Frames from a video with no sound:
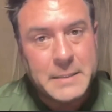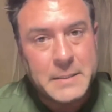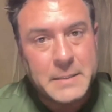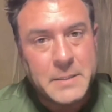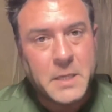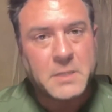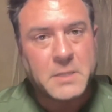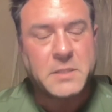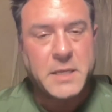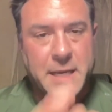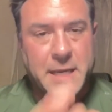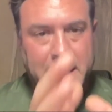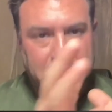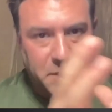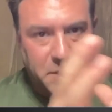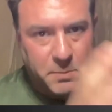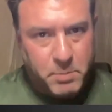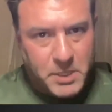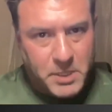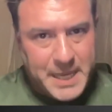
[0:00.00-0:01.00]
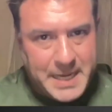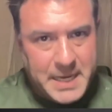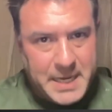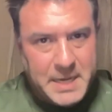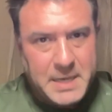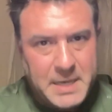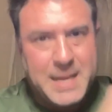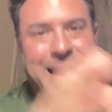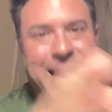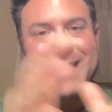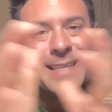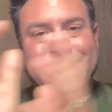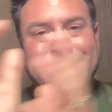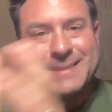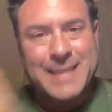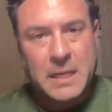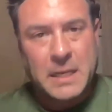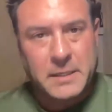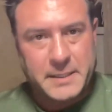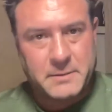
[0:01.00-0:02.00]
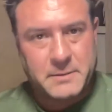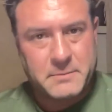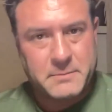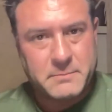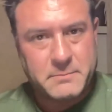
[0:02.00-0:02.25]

does the explaining and the selling.